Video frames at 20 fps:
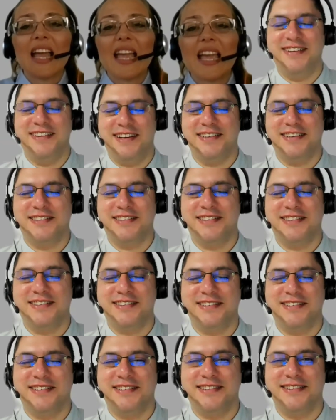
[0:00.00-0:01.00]
Yes. And this,
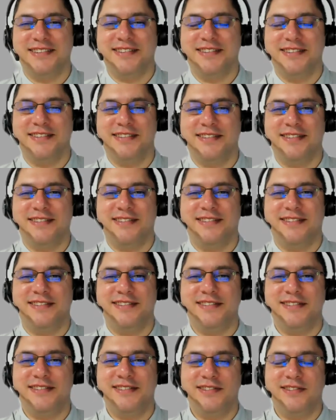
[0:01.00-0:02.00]
uh, this
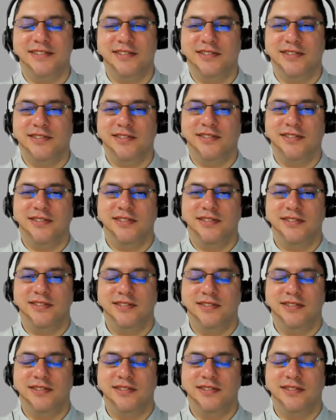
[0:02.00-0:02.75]
gonna play very